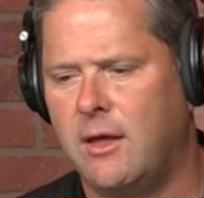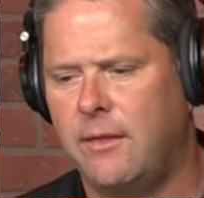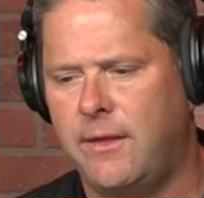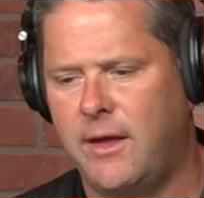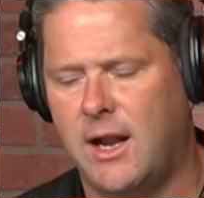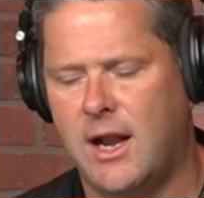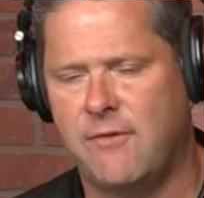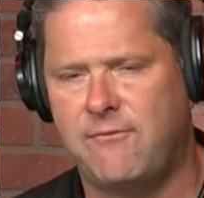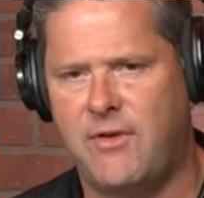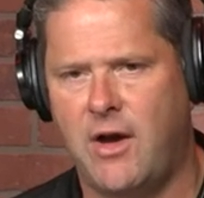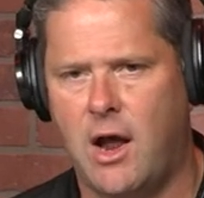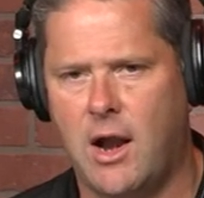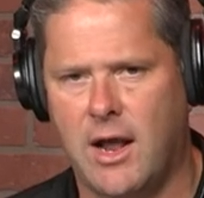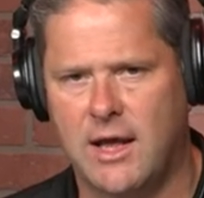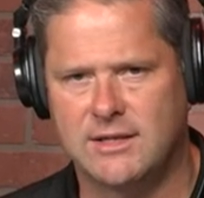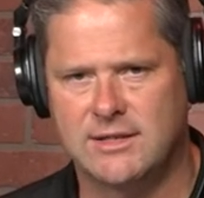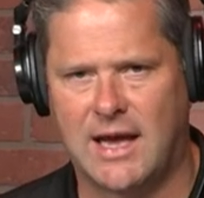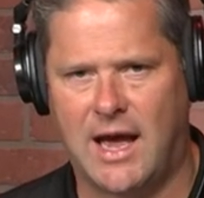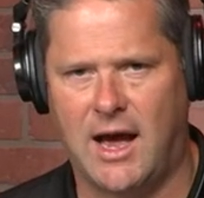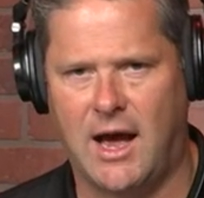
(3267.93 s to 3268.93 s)
The NFL
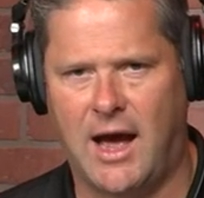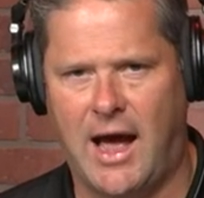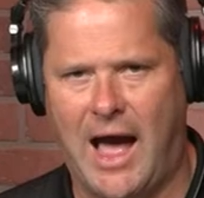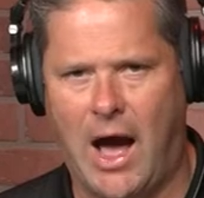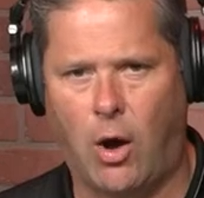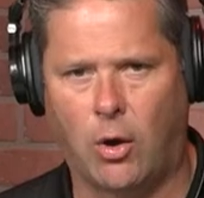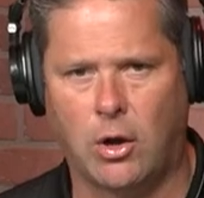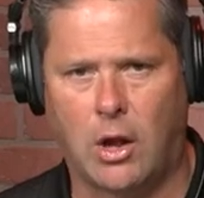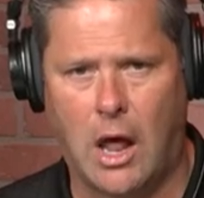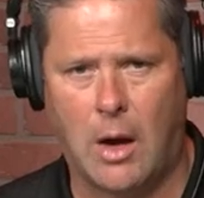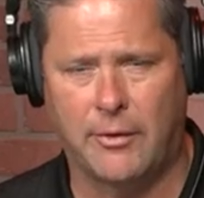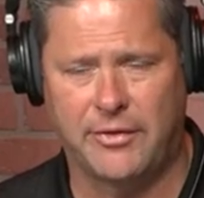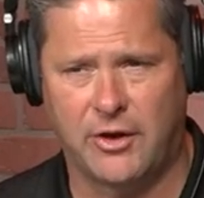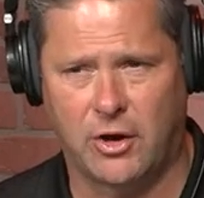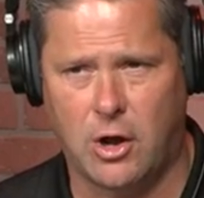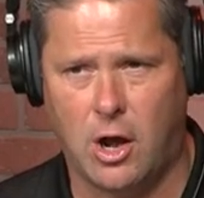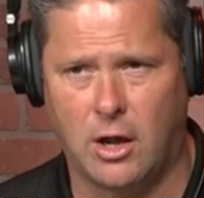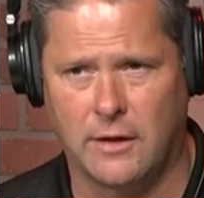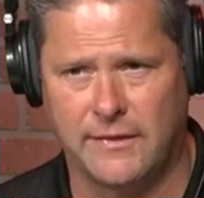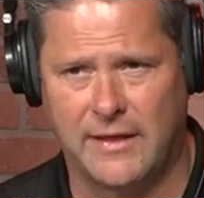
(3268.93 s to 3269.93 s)
has outlawed what they're
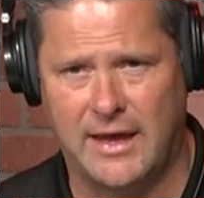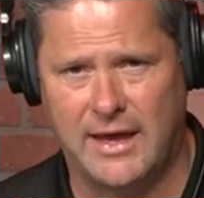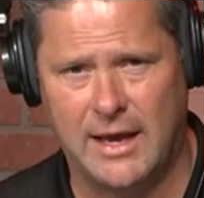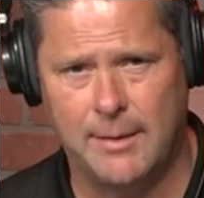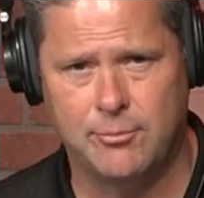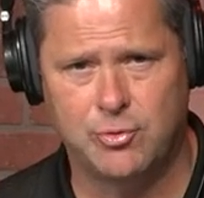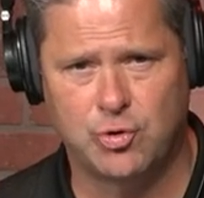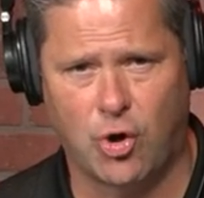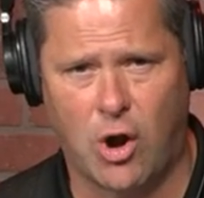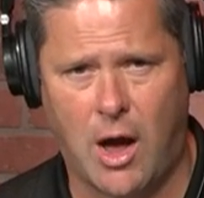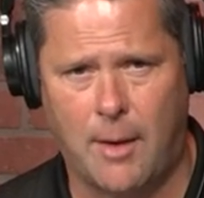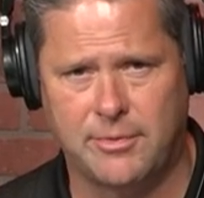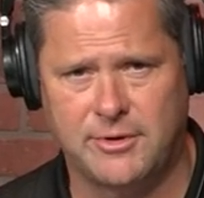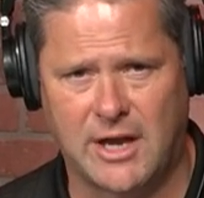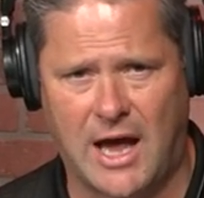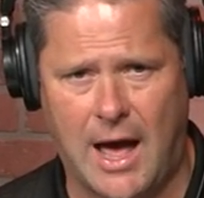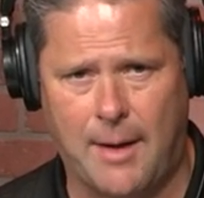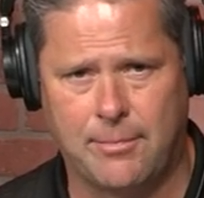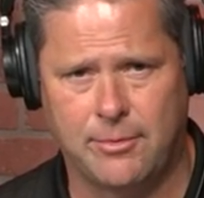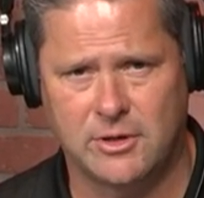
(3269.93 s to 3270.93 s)
calling the hip drop
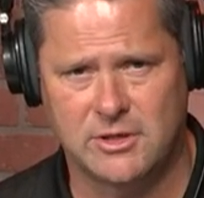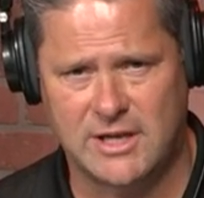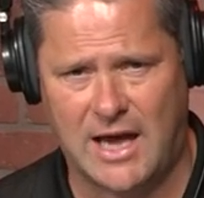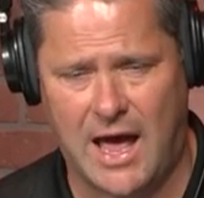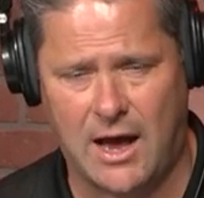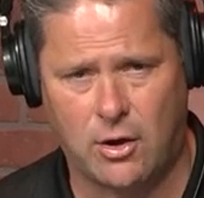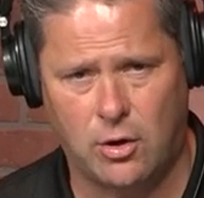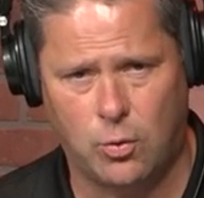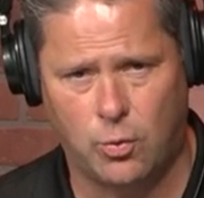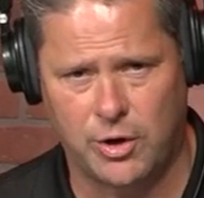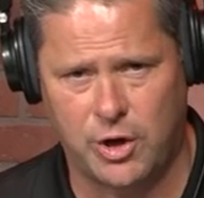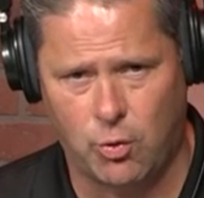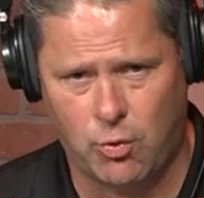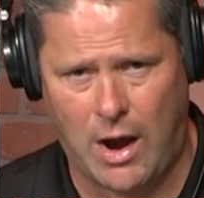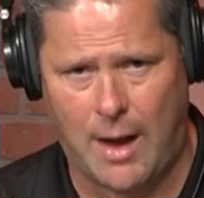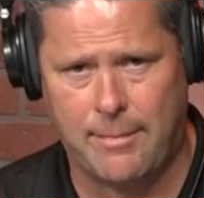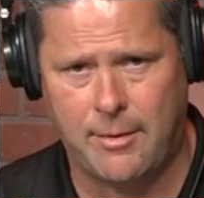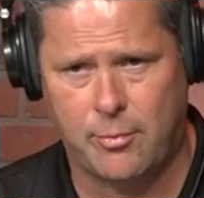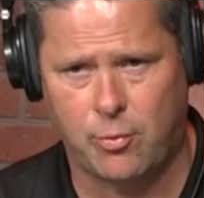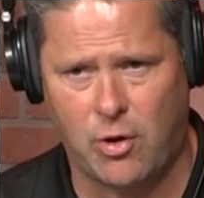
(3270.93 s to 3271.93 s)
tap, tackle, where you
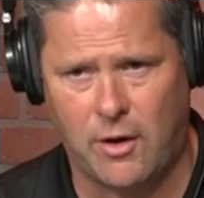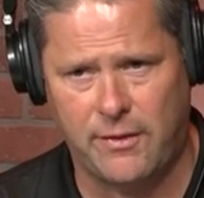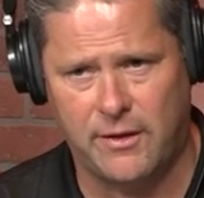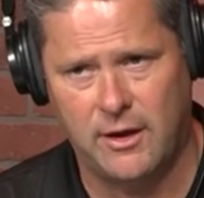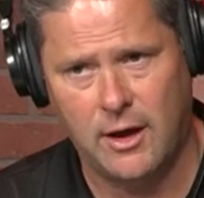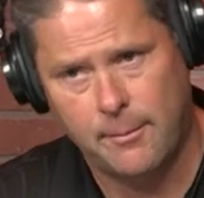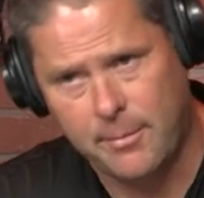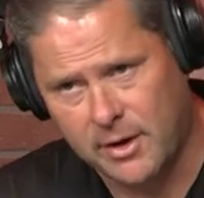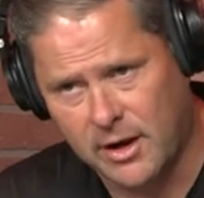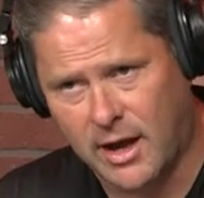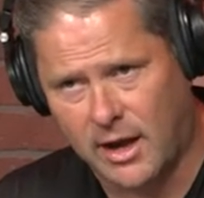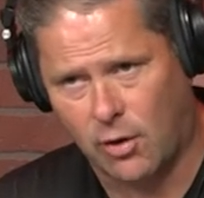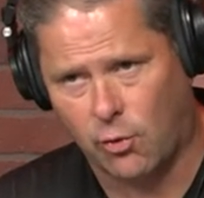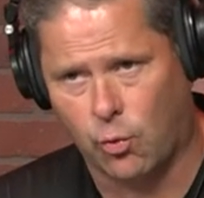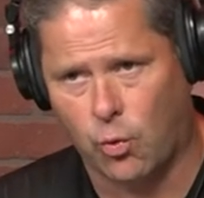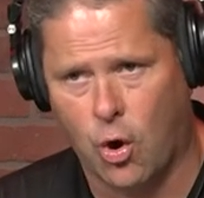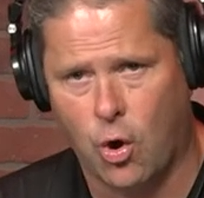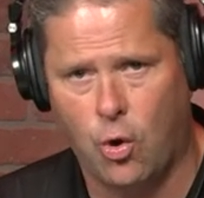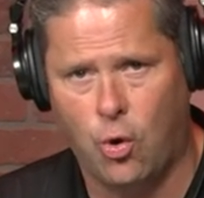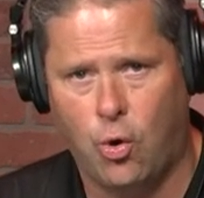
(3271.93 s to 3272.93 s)
wrap up around the hip and kind of
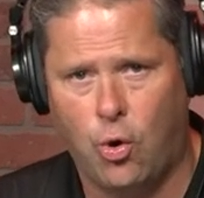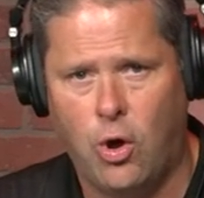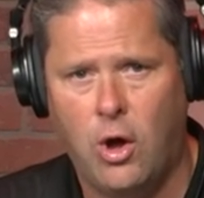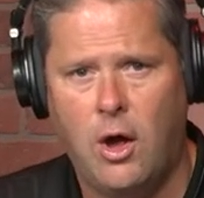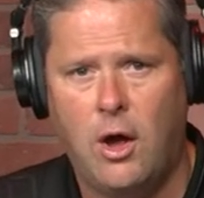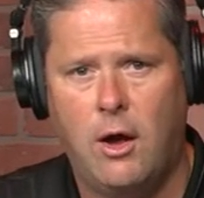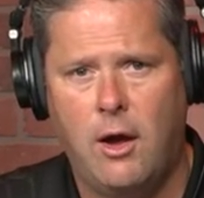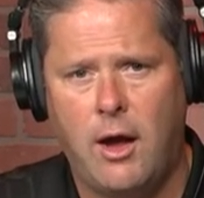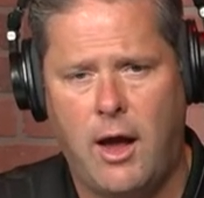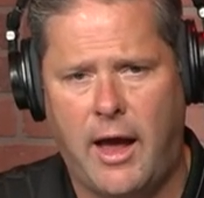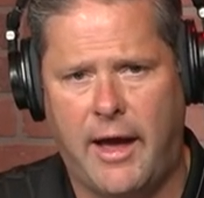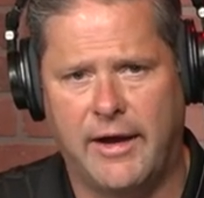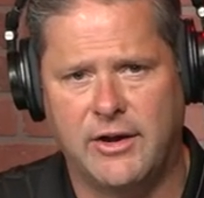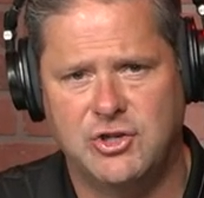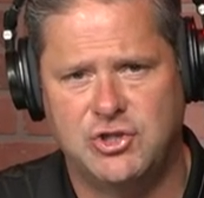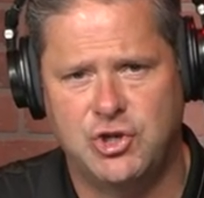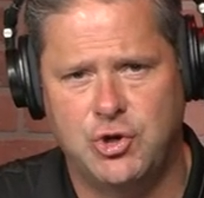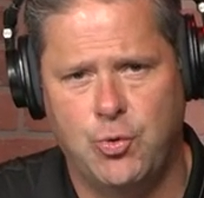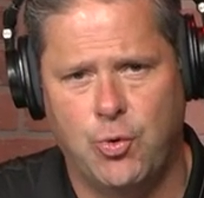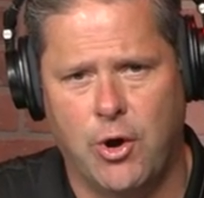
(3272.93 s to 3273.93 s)
roll
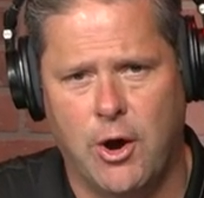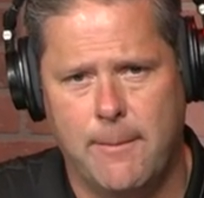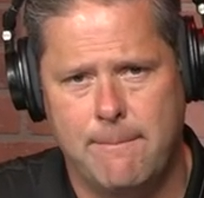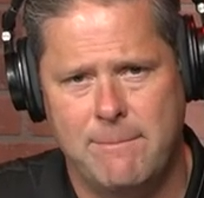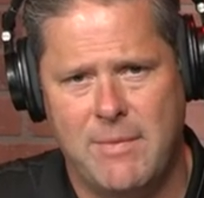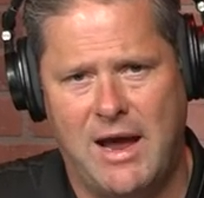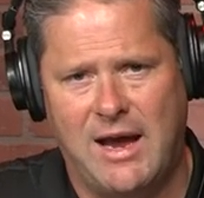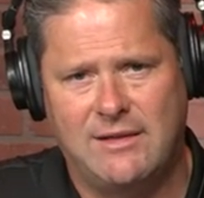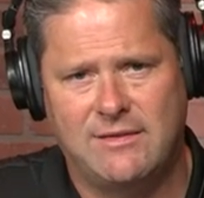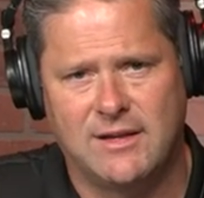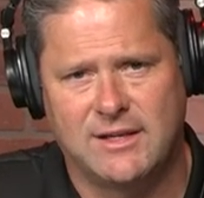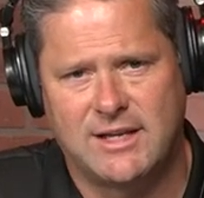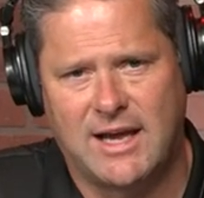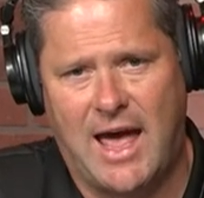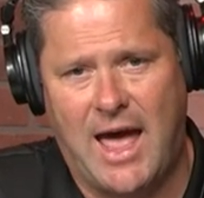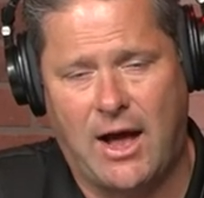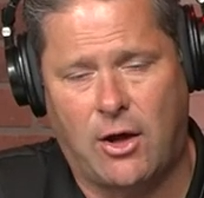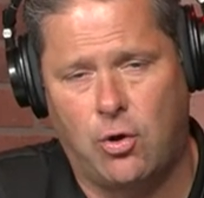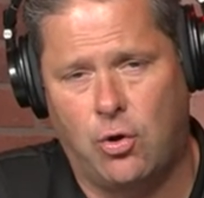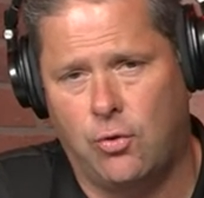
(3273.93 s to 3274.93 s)
as you uh, make the
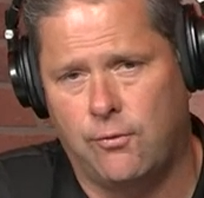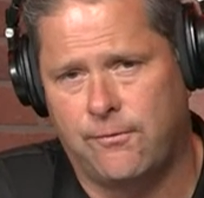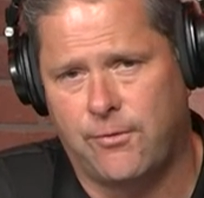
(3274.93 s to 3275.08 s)
tackle.